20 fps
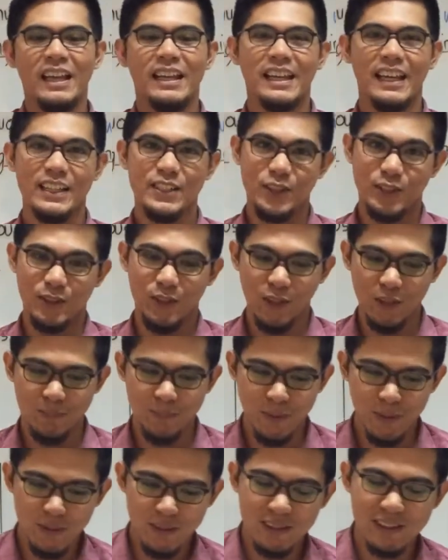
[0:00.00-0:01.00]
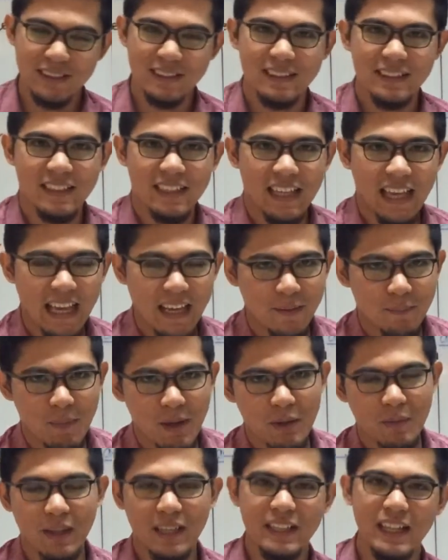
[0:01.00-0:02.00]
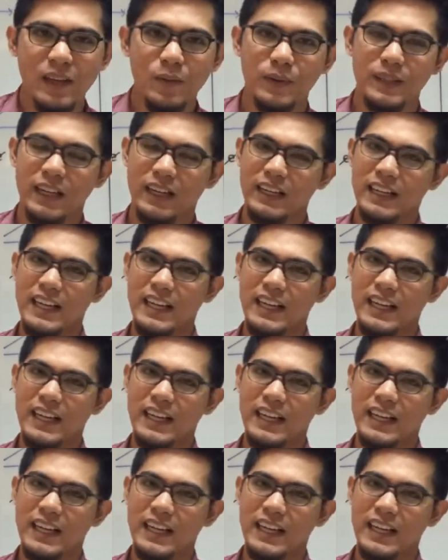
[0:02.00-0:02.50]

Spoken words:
Get your notebook and be ready with our